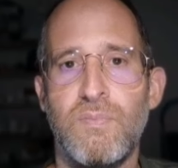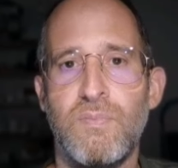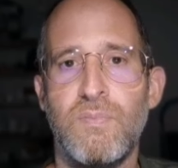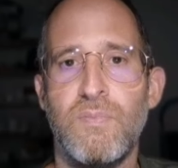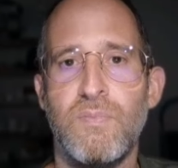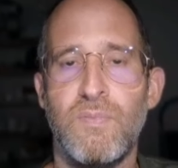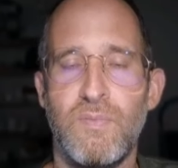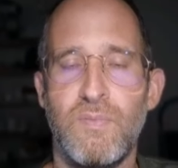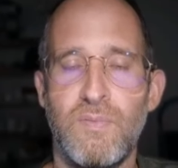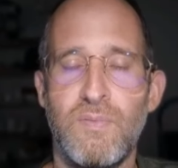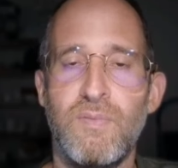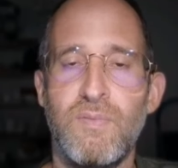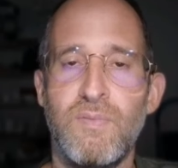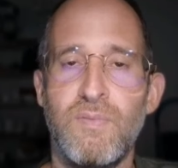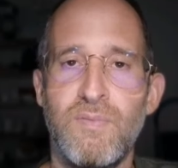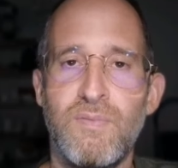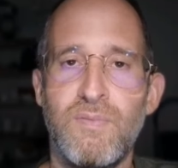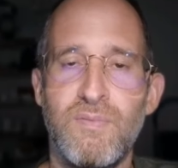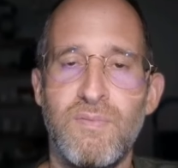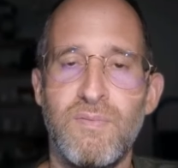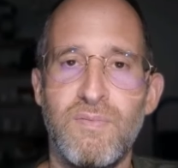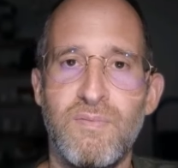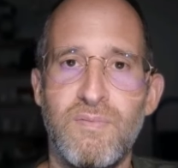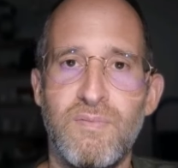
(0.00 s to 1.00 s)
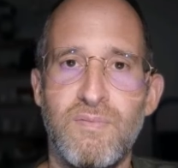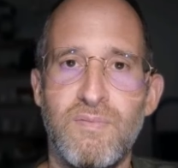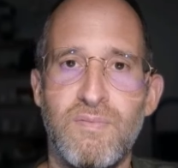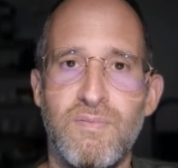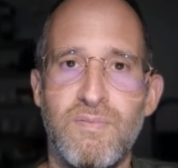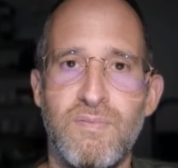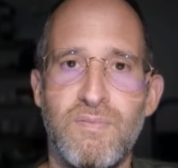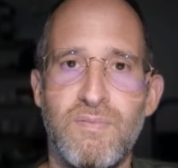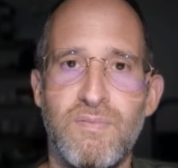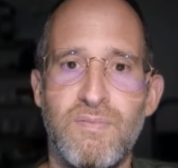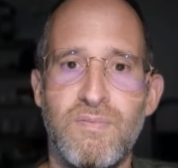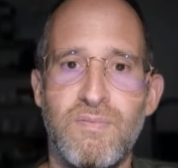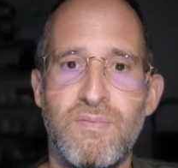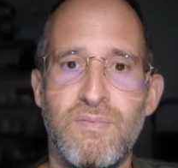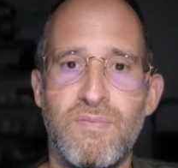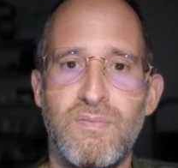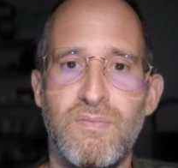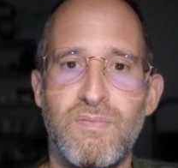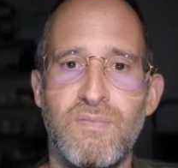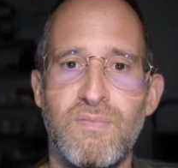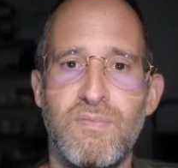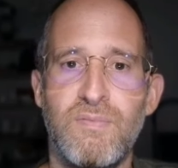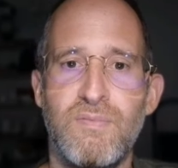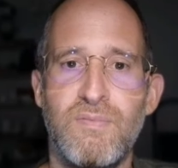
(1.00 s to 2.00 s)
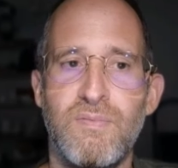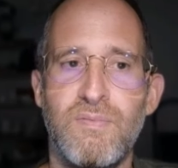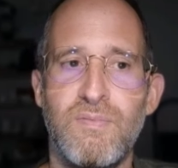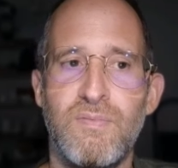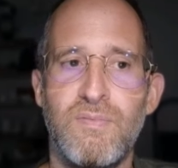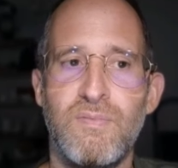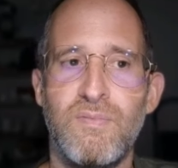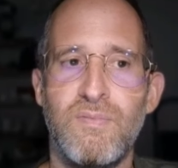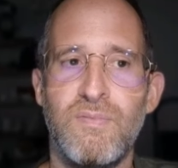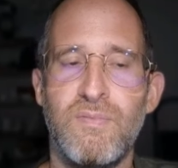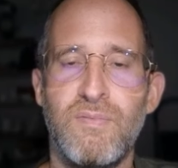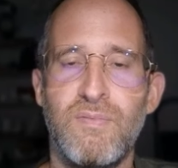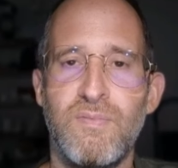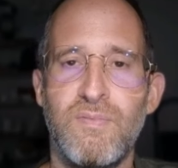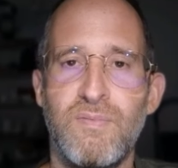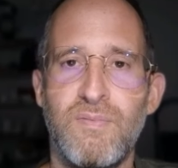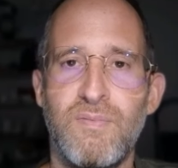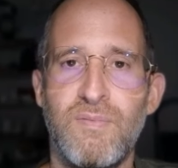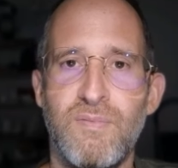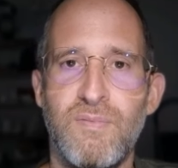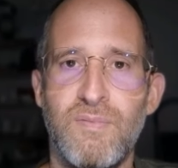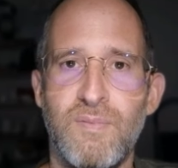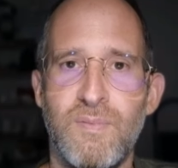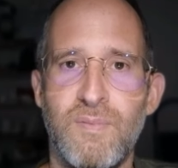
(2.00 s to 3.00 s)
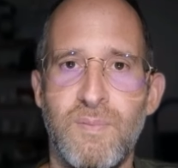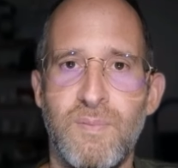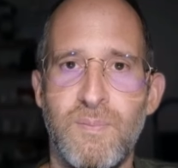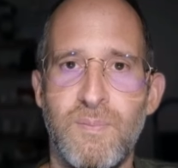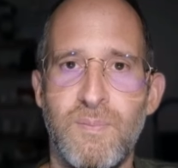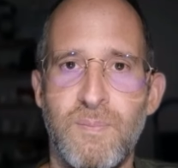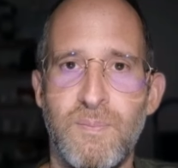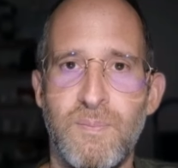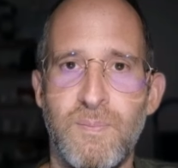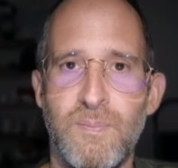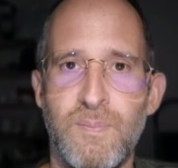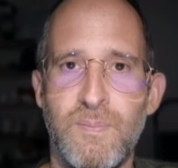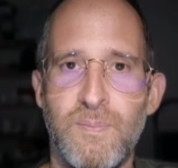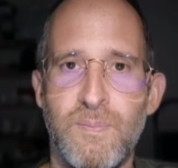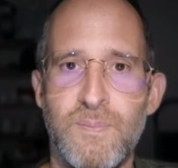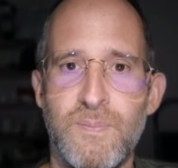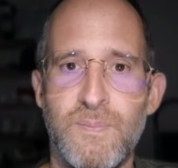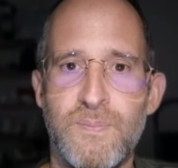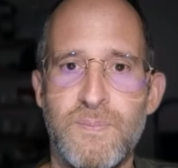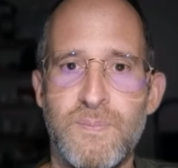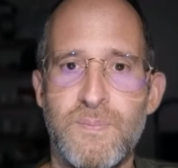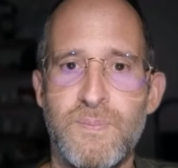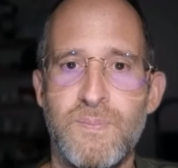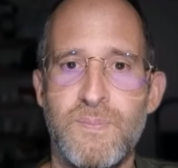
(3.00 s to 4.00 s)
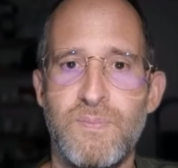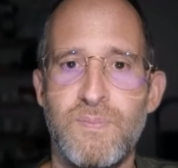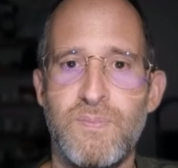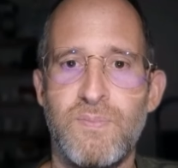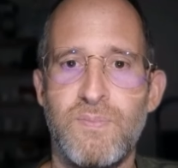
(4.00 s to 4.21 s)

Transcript: (silent)